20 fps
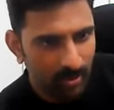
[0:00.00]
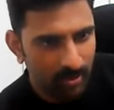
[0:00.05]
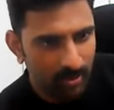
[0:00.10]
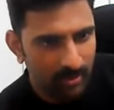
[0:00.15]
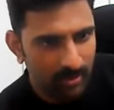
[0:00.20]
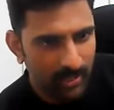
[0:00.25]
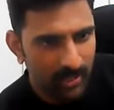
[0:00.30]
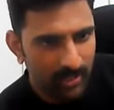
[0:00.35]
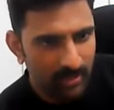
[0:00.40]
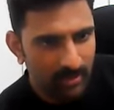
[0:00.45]

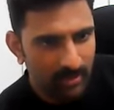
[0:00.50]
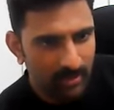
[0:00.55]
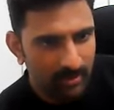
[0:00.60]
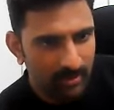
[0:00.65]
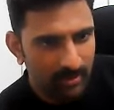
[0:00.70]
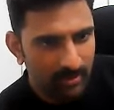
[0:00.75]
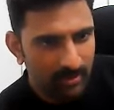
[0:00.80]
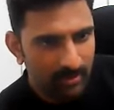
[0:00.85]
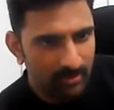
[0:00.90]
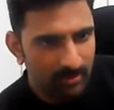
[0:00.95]
Okay,
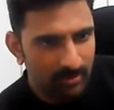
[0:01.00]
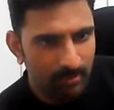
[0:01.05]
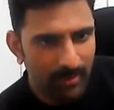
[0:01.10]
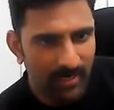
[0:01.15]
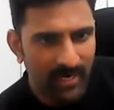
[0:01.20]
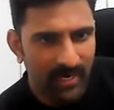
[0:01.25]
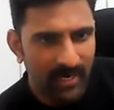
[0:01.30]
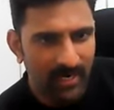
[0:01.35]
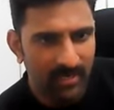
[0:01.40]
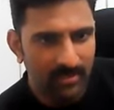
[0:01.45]

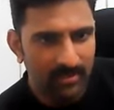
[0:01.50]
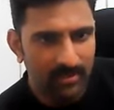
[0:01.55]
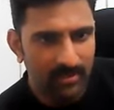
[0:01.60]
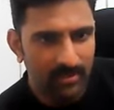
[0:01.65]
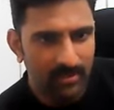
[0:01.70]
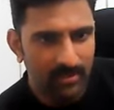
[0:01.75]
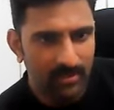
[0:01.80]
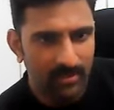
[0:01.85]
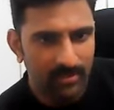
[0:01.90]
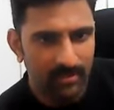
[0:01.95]

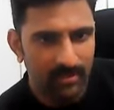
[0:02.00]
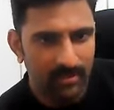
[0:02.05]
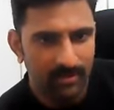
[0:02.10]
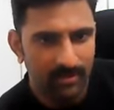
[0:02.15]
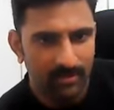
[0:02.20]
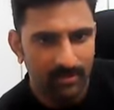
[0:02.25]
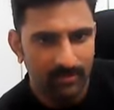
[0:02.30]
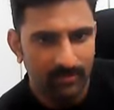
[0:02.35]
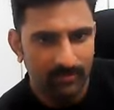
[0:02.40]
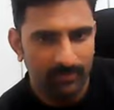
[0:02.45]
bananas.
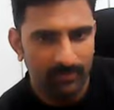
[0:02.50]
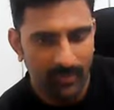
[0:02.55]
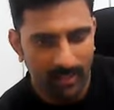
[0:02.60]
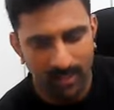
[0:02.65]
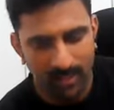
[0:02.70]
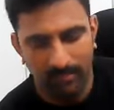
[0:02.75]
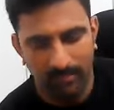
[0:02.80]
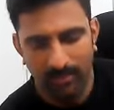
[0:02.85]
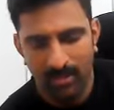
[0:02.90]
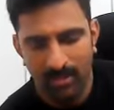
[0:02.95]

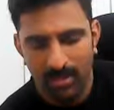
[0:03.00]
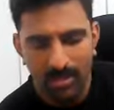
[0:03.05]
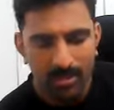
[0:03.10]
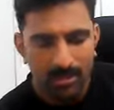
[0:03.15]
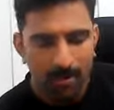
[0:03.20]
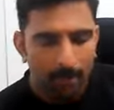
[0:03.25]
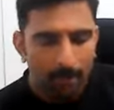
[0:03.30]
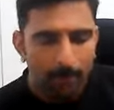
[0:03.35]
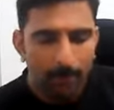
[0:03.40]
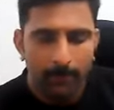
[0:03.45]
Huh. Ah.
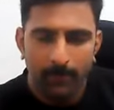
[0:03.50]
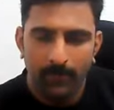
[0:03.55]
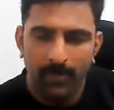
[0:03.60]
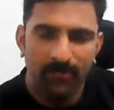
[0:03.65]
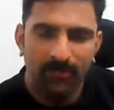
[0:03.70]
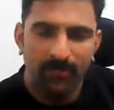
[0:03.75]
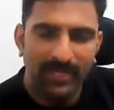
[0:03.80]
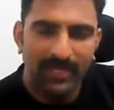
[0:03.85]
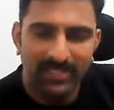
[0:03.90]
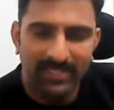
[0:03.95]

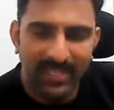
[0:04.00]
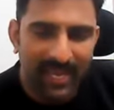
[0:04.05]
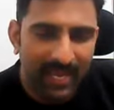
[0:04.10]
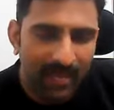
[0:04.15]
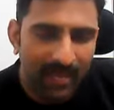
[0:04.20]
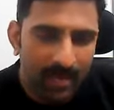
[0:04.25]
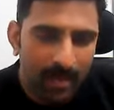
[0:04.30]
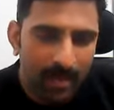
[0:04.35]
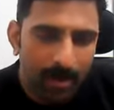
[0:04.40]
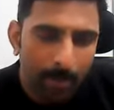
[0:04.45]
If I
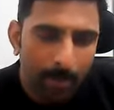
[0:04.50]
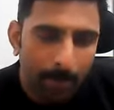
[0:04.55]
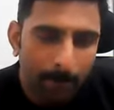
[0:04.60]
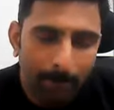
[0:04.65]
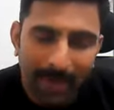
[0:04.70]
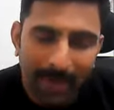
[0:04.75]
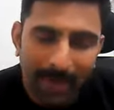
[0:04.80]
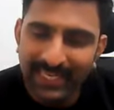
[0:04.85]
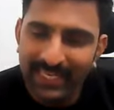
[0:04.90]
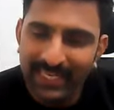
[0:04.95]
say
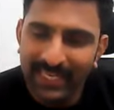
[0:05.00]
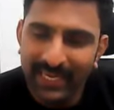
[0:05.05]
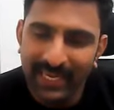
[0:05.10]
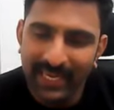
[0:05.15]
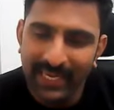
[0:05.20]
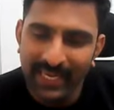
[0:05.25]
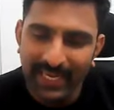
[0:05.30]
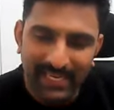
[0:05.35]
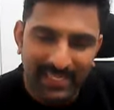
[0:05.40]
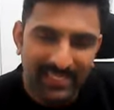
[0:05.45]

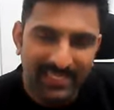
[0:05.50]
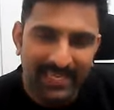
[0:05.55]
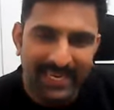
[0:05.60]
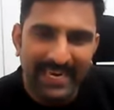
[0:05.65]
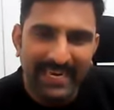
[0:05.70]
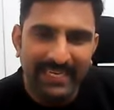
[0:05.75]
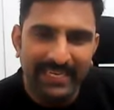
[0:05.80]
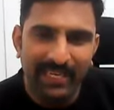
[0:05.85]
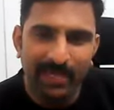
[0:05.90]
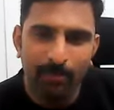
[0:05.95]
monkey is
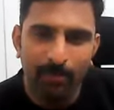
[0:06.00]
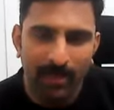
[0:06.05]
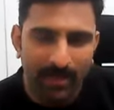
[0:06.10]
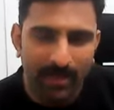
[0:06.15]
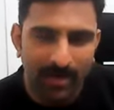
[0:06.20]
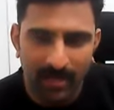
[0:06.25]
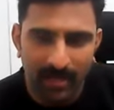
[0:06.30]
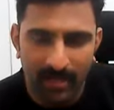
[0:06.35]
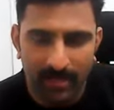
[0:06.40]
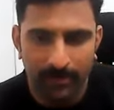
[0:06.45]
eating
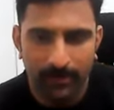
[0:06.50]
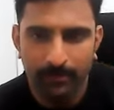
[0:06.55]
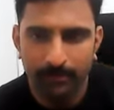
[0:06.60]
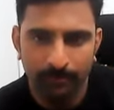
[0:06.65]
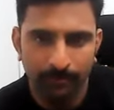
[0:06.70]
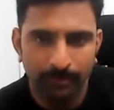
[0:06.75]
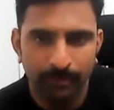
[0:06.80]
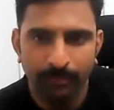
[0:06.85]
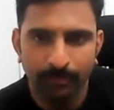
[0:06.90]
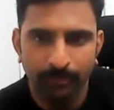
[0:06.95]
banana,
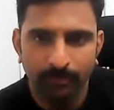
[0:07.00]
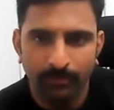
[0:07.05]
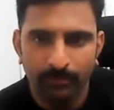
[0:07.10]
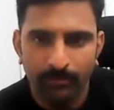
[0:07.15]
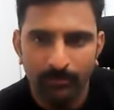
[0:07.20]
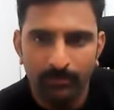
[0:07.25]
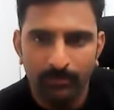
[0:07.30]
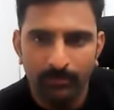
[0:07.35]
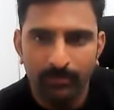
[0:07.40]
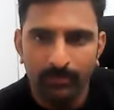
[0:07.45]

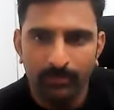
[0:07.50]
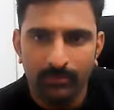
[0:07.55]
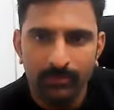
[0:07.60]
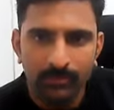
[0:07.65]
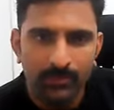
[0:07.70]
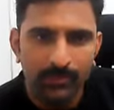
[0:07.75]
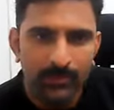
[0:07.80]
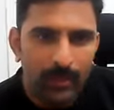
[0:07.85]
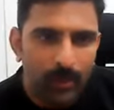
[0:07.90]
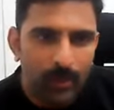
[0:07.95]

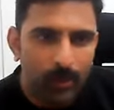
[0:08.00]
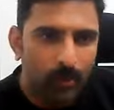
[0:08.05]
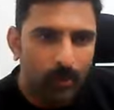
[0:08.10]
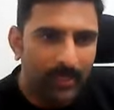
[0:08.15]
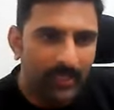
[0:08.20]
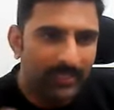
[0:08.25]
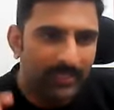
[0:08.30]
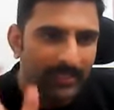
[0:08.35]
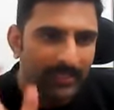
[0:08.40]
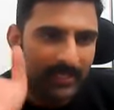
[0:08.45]
so
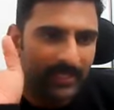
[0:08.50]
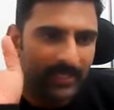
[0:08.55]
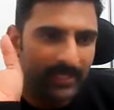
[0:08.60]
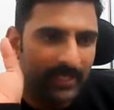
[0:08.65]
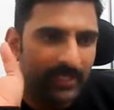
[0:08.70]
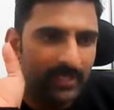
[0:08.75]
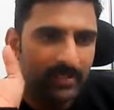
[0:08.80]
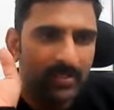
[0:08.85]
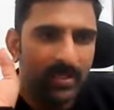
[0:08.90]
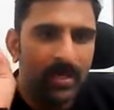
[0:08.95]
what is the
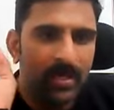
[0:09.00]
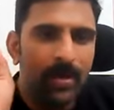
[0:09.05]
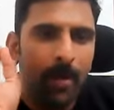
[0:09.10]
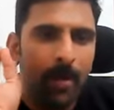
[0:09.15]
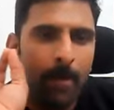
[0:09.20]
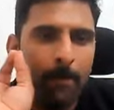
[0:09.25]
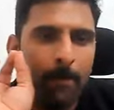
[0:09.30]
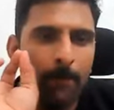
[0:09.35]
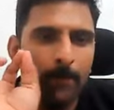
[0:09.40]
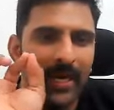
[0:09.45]
sentence?
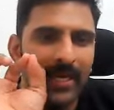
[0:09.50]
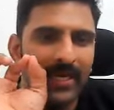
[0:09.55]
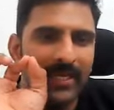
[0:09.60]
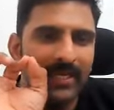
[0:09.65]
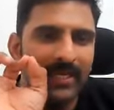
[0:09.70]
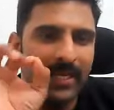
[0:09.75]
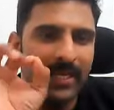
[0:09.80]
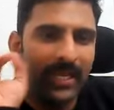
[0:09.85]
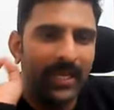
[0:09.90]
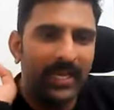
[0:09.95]

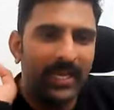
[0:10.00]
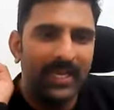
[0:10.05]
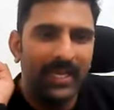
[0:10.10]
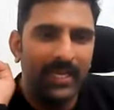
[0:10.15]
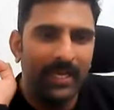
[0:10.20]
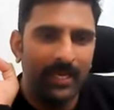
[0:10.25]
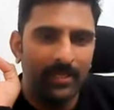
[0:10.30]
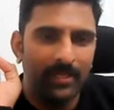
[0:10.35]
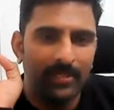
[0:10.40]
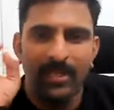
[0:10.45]

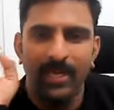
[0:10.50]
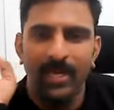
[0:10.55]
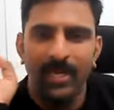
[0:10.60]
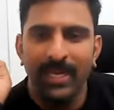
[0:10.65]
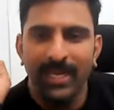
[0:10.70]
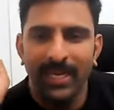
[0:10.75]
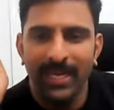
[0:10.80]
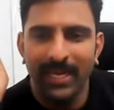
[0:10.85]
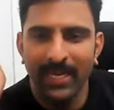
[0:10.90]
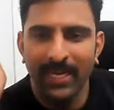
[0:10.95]
Monkey is
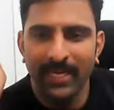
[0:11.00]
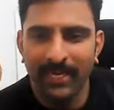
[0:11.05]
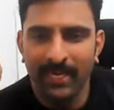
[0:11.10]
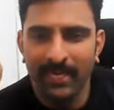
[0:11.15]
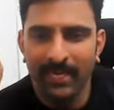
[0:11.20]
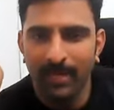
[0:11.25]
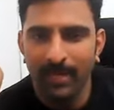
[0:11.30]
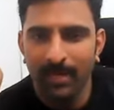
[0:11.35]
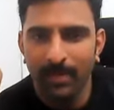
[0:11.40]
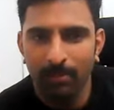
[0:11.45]

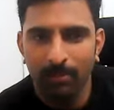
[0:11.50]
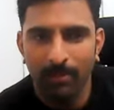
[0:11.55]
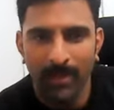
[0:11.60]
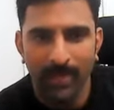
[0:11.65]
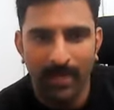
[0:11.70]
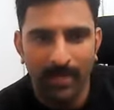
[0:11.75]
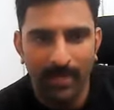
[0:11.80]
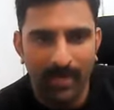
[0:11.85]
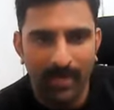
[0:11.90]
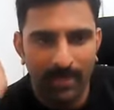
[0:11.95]
eating
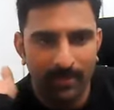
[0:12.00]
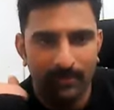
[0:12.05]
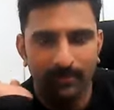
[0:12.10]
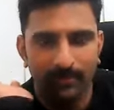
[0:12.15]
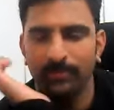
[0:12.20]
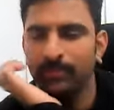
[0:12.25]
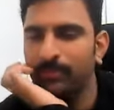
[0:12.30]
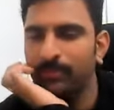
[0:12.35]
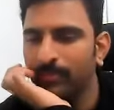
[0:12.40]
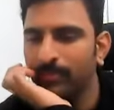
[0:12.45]
banana.